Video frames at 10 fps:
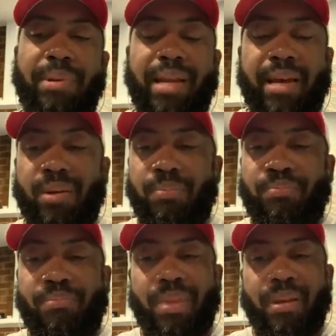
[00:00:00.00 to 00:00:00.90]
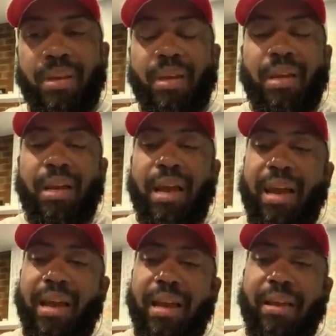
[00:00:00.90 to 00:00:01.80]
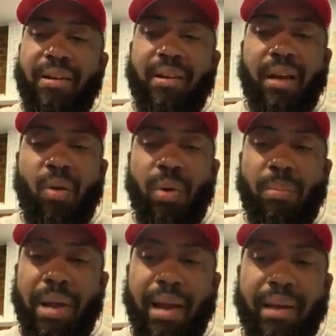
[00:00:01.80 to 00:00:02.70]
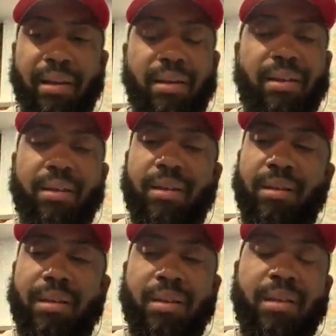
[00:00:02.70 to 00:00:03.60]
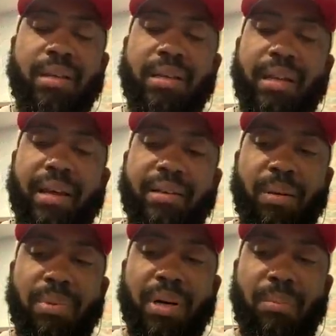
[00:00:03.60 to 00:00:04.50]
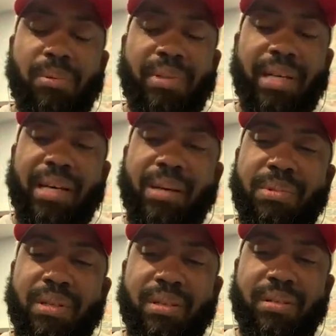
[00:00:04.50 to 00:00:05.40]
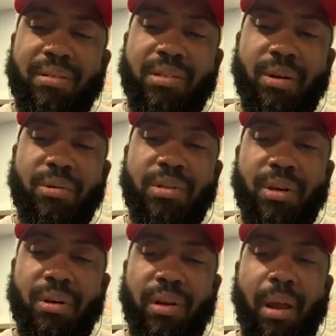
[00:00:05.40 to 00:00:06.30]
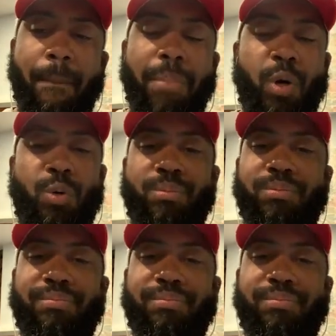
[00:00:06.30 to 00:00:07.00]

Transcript: down. And I went back, yanked up a couple of times, jerk, and boom,